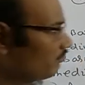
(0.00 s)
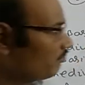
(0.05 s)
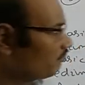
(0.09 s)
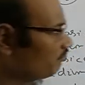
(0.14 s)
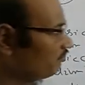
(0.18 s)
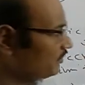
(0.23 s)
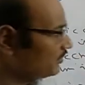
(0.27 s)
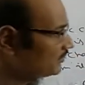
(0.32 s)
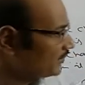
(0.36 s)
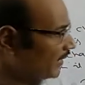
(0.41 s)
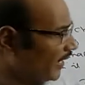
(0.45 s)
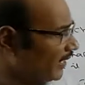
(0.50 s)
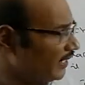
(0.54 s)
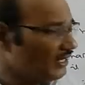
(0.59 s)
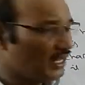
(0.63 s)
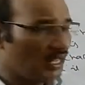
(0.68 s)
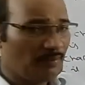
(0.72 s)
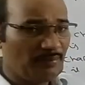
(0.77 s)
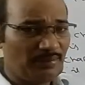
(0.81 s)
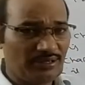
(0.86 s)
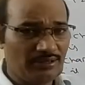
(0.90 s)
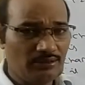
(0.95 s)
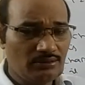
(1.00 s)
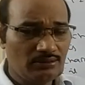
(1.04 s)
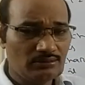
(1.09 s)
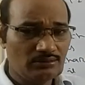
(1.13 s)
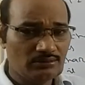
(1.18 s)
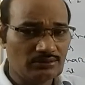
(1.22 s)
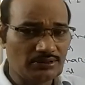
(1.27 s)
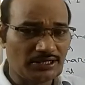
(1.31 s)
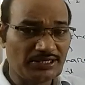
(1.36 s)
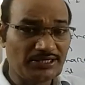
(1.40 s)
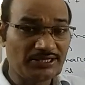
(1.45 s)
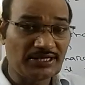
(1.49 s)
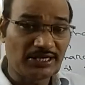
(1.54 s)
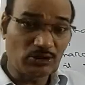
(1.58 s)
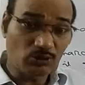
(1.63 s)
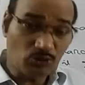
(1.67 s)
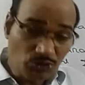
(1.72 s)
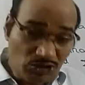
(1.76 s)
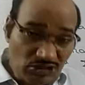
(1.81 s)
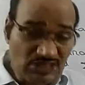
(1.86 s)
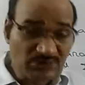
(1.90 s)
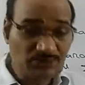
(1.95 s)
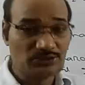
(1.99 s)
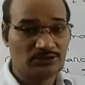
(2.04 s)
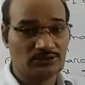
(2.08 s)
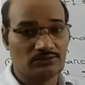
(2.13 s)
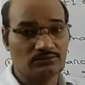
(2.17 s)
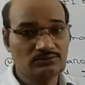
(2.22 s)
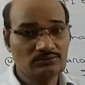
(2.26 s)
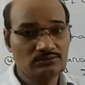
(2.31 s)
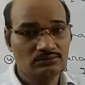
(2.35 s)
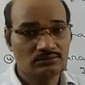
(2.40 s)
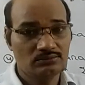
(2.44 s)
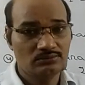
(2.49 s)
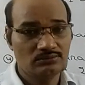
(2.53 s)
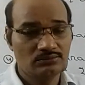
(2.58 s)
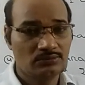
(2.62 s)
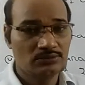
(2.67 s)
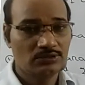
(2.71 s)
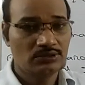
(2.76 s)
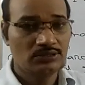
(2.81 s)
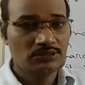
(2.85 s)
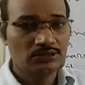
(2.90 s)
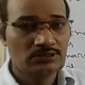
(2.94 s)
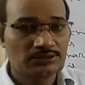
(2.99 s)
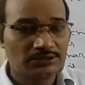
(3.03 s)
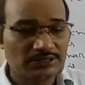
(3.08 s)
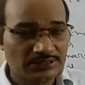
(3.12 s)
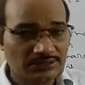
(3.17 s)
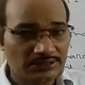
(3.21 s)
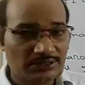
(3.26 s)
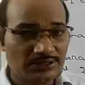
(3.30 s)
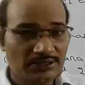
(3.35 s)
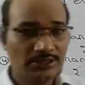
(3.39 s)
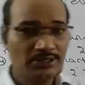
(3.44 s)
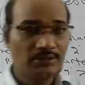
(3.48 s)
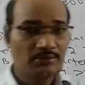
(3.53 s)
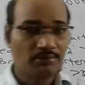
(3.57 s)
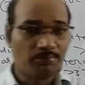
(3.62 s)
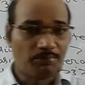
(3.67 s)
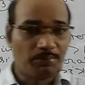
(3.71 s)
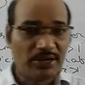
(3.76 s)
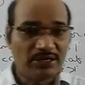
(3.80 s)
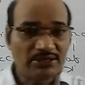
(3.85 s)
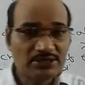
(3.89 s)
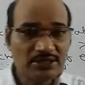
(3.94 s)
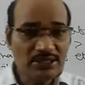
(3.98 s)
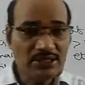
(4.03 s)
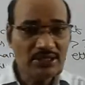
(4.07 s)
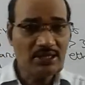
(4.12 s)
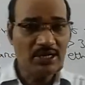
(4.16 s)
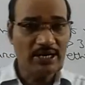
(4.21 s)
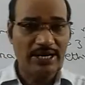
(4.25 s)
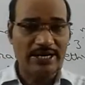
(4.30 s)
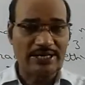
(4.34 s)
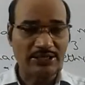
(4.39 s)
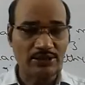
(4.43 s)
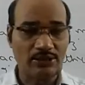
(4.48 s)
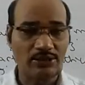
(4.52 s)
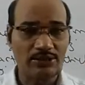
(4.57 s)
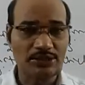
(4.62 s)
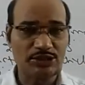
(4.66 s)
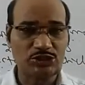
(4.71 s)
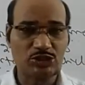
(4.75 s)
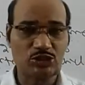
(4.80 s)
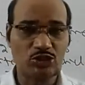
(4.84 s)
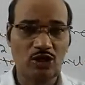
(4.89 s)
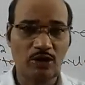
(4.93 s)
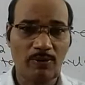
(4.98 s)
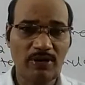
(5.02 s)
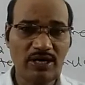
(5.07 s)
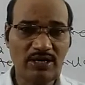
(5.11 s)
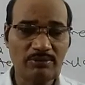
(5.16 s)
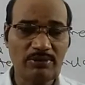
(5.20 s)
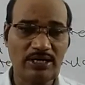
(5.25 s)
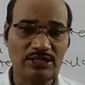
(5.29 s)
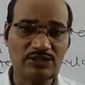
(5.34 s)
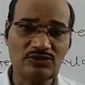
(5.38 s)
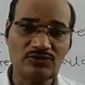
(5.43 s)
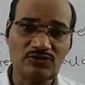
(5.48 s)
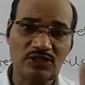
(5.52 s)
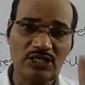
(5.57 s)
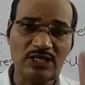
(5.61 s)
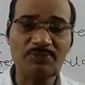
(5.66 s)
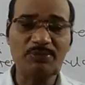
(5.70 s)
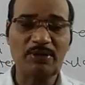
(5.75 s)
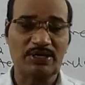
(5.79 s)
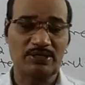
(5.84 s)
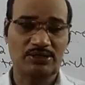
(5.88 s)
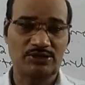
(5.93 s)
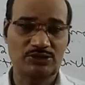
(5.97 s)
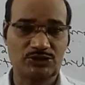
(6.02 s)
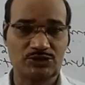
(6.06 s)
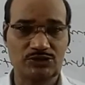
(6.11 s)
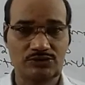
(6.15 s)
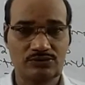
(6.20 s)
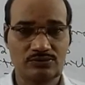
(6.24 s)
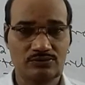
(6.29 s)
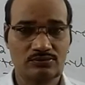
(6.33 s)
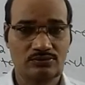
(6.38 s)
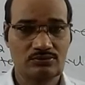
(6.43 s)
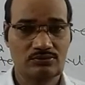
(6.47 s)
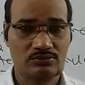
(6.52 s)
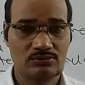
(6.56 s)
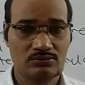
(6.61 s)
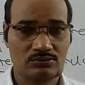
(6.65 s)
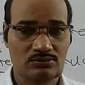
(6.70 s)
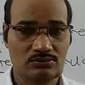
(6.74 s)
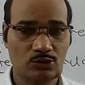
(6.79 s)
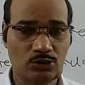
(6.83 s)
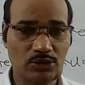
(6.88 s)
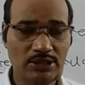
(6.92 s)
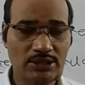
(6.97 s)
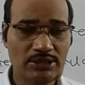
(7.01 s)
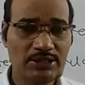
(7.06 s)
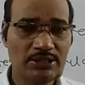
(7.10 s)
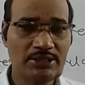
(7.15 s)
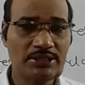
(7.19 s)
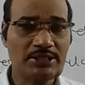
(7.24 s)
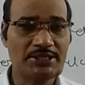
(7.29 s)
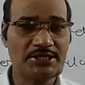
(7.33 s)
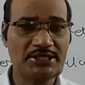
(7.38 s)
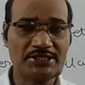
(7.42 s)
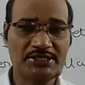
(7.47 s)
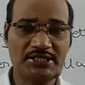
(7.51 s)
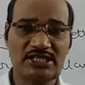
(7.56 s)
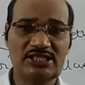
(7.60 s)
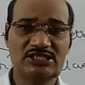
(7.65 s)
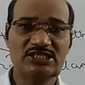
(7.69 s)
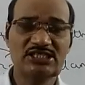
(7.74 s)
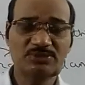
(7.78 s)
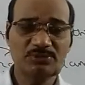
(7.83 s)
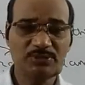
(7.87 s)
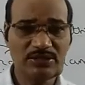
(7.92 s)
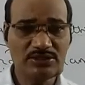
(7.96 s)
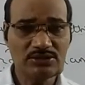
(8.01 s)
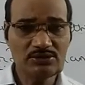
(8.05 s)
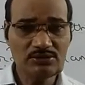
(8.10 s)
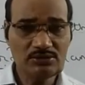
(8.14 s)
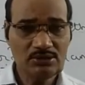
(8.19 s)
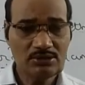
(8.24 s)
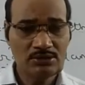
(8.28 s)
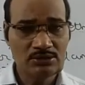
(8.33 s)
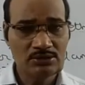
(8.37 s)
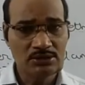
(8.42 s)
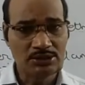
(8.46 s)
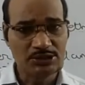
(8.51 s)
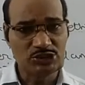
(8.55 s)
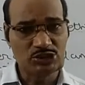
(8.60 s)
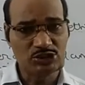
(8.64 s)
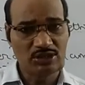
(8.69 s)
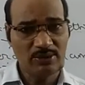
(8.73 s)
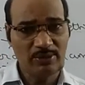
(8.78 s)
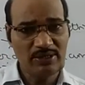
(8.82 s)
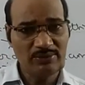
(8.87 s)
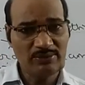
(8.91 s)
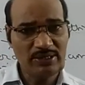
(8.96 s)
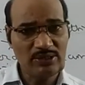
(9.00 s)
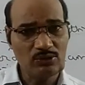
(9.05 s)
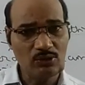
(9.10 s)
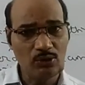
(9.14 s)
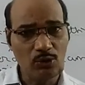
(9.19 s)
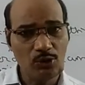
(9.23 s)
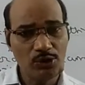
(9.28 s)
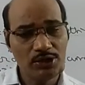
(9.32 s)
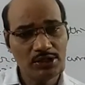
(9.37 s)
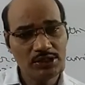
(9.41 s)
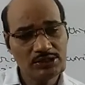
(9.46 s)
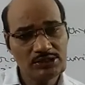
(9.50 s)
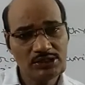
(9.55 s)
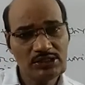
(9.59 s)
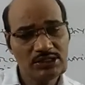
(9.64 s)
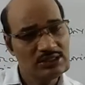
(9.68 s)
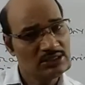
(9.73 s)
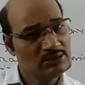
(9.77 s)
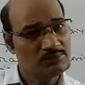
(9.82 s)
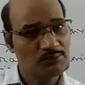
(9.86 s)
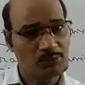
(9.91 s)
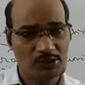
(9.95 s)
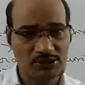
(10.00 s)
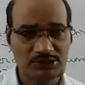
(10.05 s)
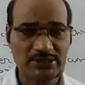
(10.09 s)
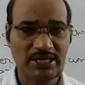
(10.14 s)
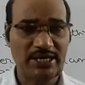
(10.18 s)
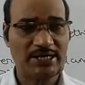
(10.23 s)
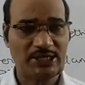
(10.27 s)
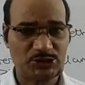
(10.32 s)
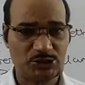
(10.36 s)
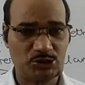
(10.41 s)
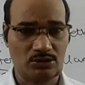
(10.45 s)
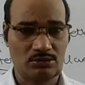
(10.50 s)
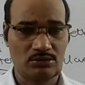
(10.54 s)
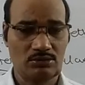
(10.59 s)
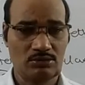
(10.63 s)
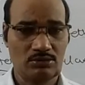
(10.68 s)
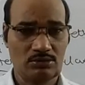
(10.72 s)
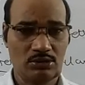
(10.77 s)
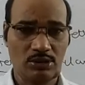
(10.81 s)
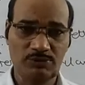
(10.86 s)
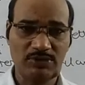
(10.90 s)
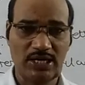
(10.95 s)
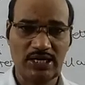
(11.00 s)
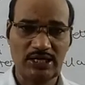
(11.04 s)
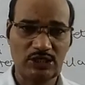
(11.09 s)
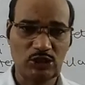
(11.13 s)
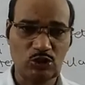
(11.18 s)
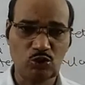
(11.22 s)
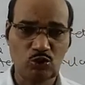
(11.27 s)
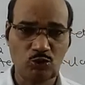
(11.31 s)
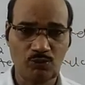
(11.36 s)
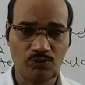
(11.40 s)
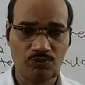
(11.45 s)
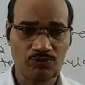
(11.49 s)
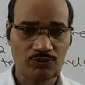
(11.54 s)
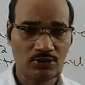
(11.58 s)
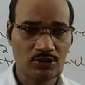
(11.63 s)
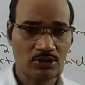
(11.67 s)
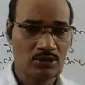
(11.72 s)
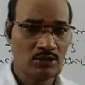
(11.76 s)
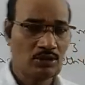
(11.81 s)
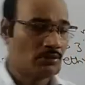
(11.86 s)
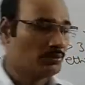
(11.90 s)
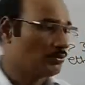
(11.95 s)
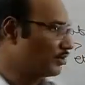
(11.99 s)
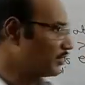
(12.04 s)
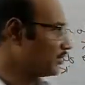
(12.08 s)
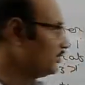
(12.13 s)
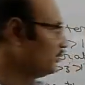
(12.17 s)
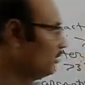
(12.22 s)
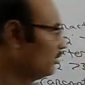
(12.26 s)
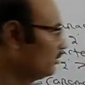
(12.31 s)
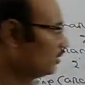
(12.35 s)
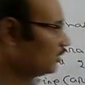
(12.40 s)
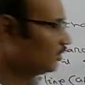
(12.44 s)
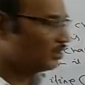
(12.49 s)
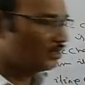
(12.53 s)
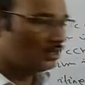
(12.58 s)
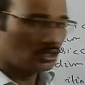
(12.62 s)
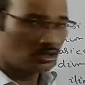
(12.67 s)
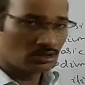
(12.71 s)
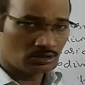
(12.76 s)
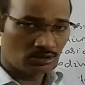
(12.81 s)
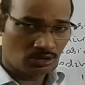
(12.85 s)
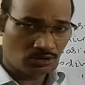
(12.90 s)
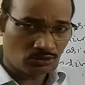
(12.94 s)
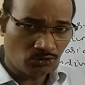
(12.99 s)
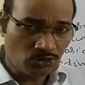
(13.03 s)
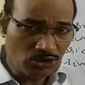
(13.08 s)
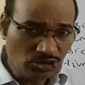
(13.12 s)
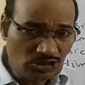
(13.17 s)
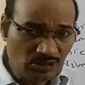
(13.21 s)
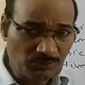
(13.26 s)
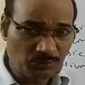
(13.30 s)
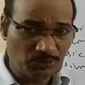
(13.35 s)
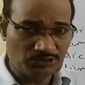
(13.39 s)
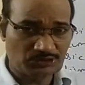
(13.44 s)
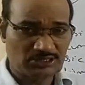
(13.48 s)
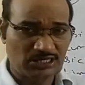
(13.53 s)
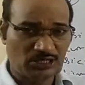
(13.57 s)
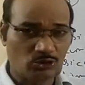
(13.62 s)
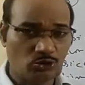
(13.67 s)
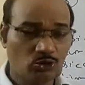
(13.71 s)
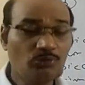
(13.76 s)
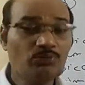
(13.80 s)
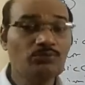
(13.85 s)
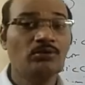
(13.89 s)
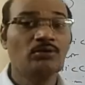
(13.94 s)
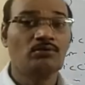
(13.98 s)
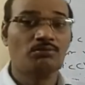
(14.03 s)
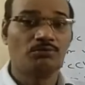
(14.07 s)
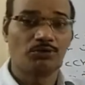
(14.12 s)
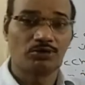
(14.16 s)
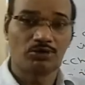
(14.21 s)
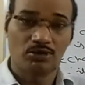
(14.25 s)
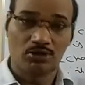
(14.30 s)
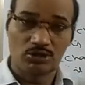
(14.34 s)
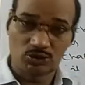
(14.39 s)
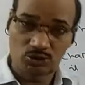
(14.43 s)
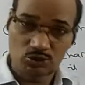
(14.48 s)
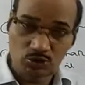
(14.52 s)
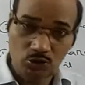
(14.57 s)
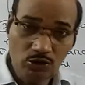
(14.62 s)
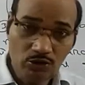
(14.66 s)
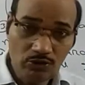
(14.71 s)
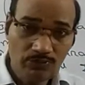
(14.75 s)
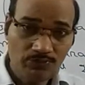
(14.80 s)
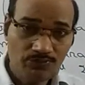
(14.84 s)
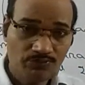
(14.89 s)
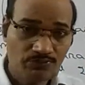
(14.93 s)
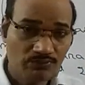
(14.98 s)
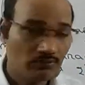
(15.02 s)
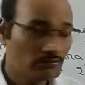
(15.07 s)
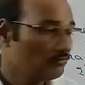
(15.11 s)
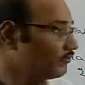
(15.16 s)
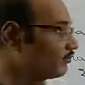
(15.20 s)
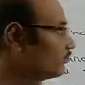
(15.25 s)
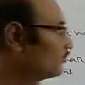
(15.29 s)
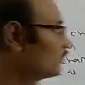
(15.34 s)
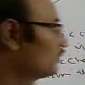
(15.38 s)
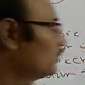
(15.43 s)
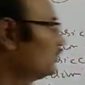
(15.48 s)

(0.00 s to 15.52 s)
methylamine in aqueous medium, then the basic character is governed by 3 factors. Okay, in gaseous phase it is governed by only the plus I nature of the alkyl group, but here not only the plus I group but also